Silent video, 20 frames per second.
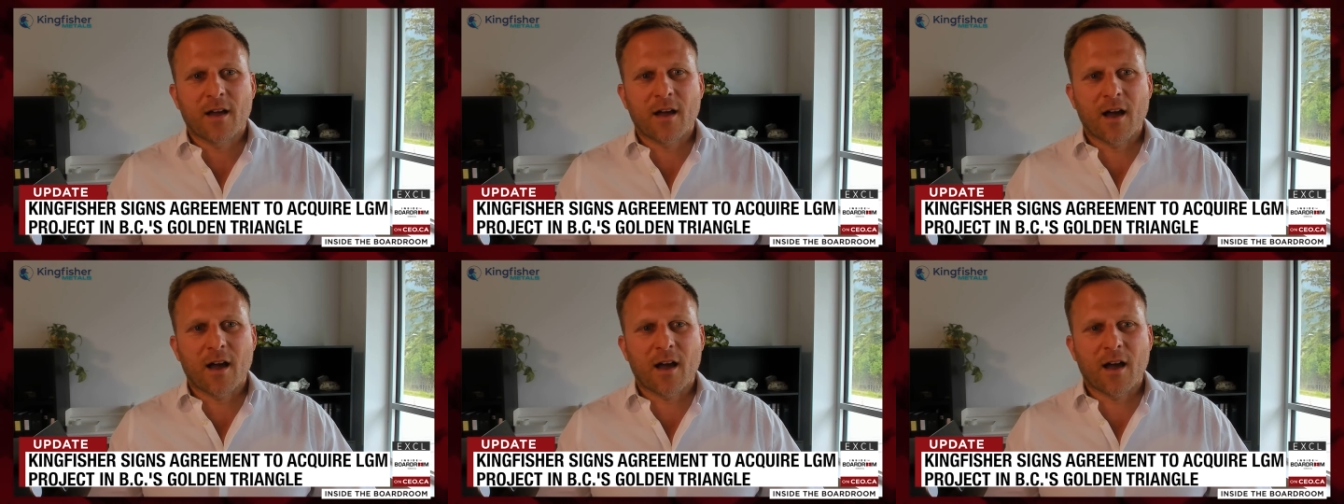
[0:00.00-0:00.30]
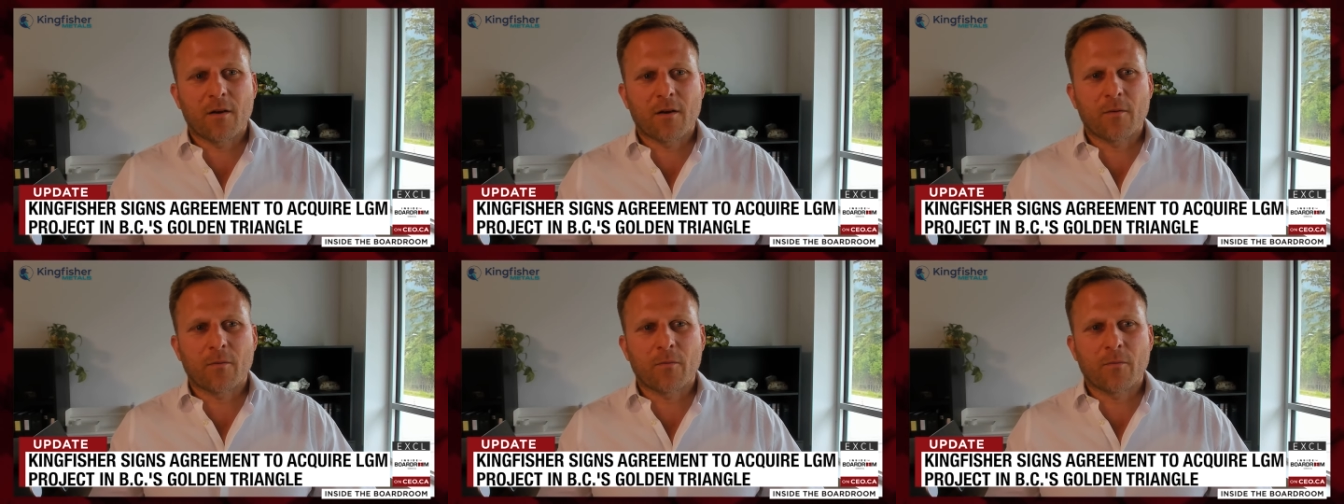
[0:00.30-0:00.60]

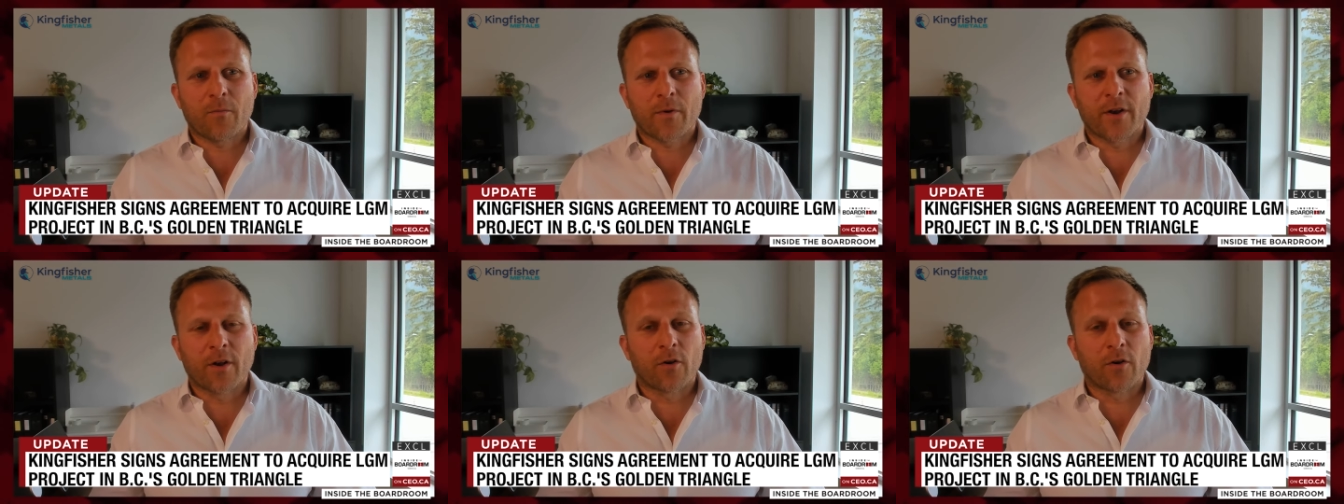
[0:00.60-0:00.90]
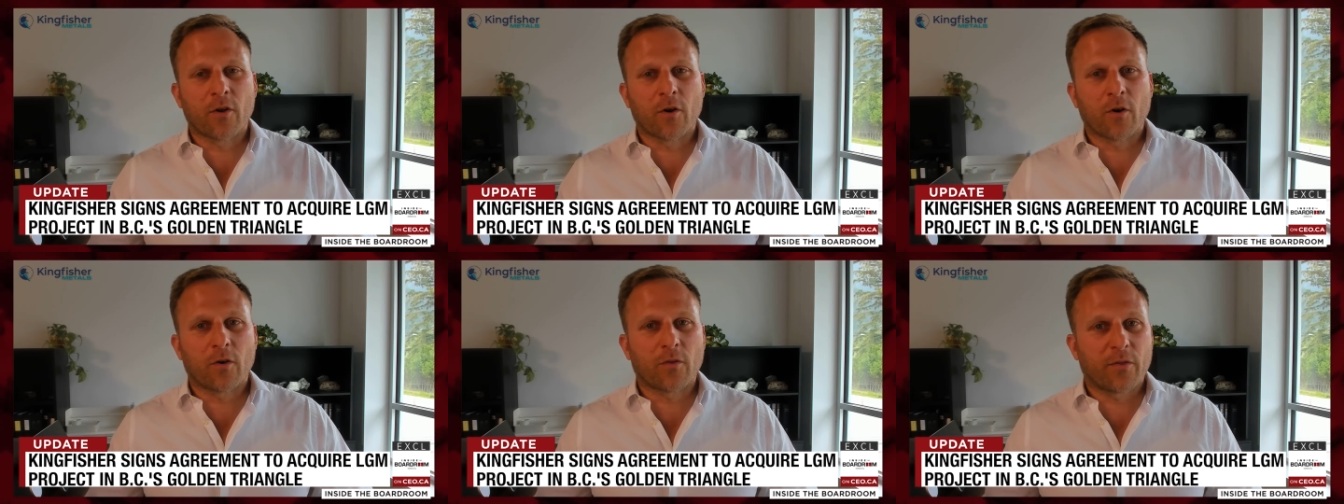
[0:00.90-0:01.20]
Uh, we
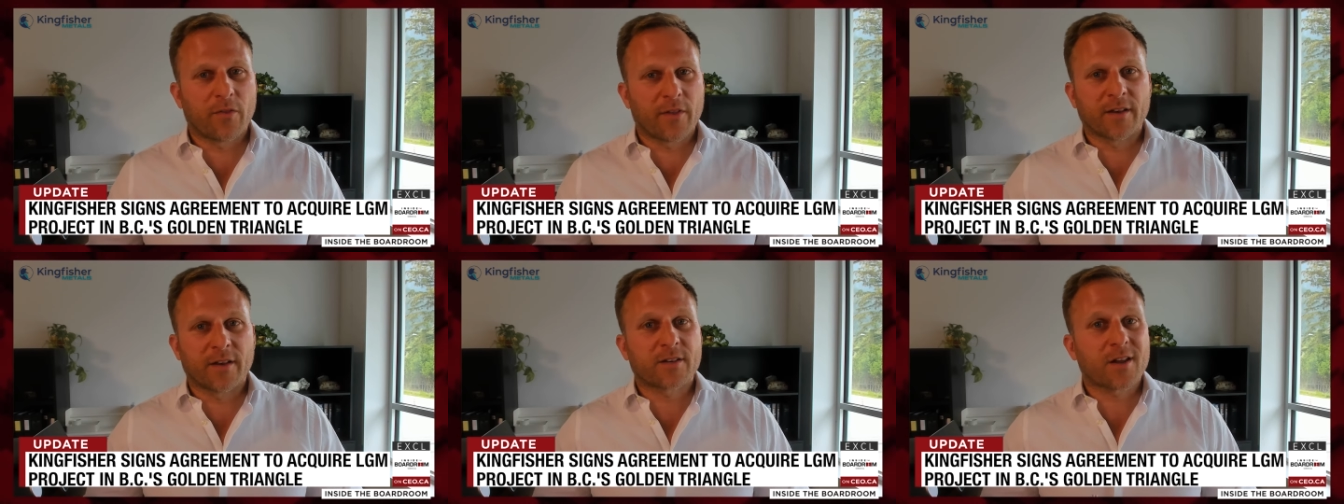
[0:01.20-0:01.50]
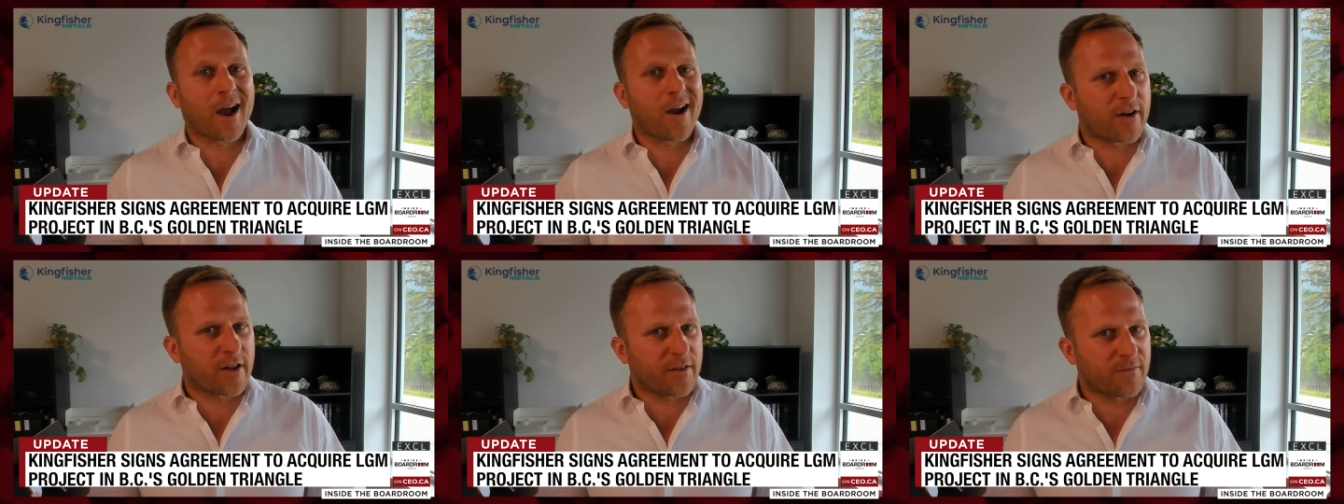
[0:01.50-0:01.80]
don't know the
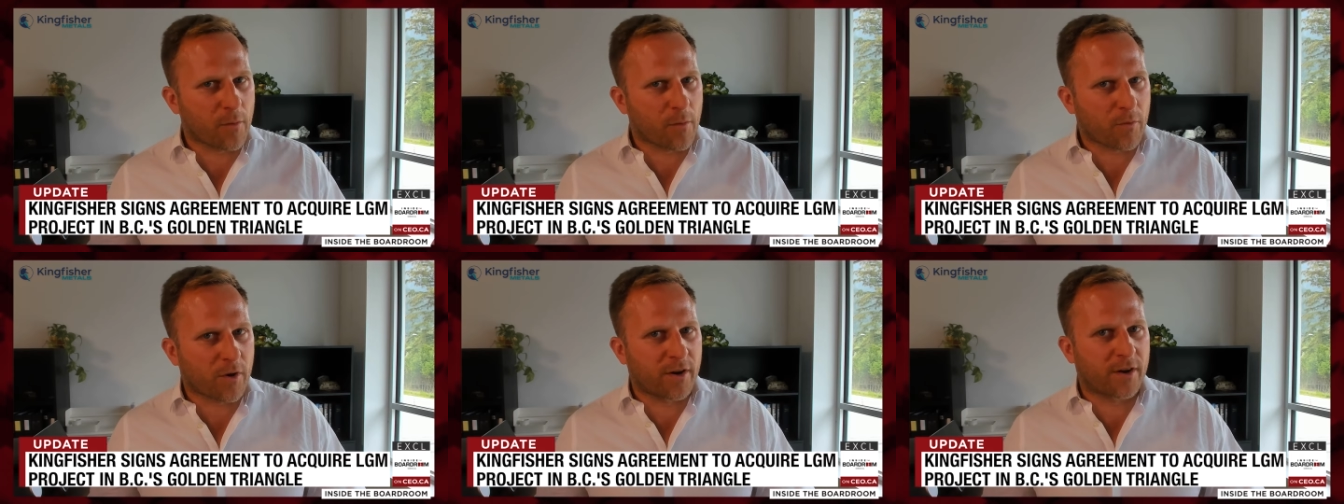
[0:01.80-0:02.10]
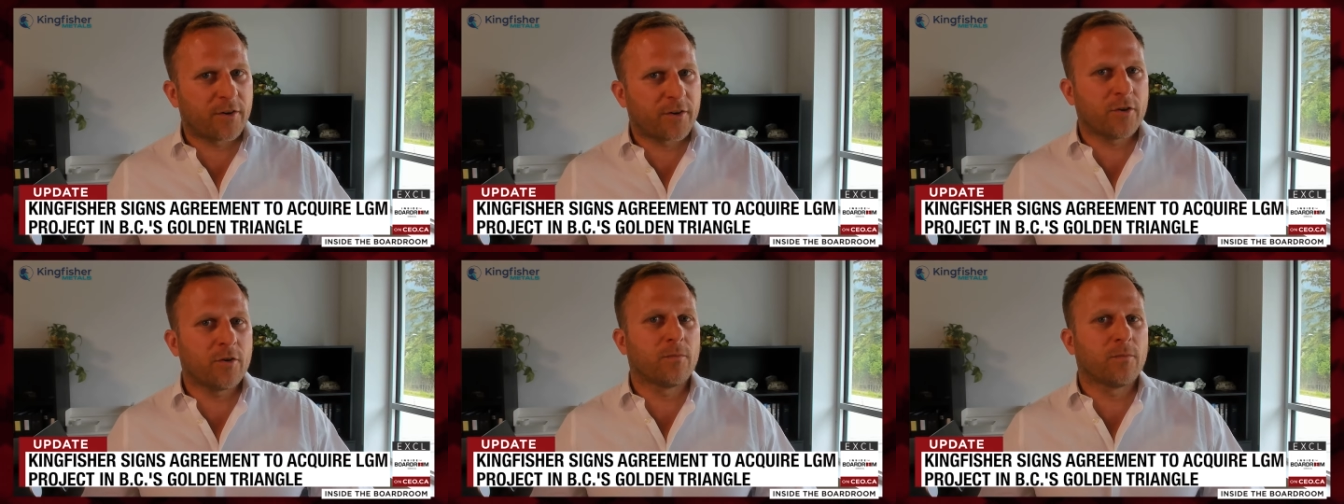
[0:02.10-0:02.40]
entirety of what we're going
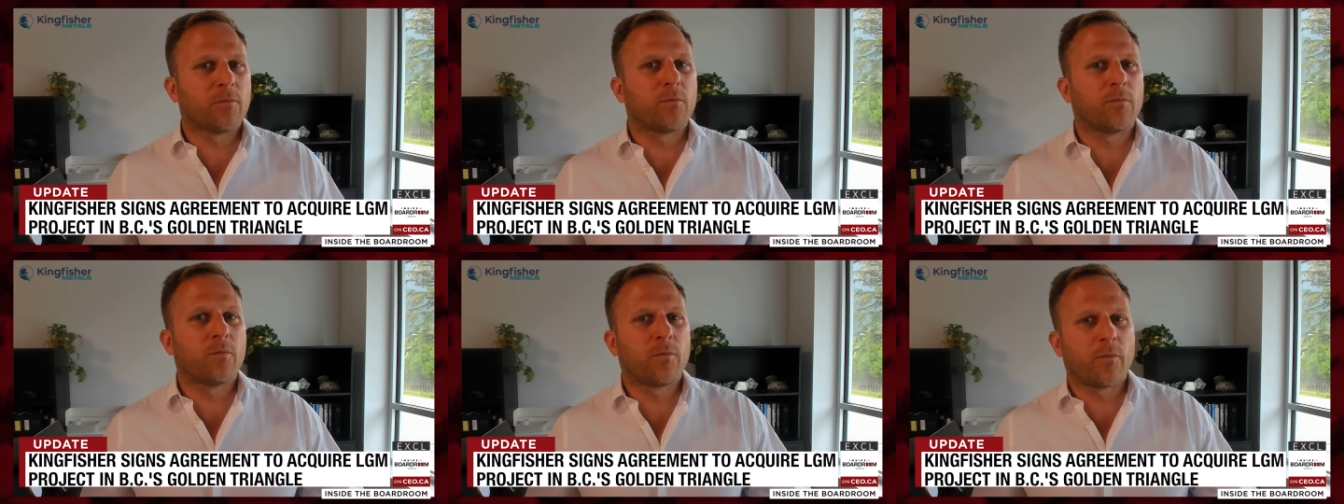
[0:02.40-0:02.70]
to do.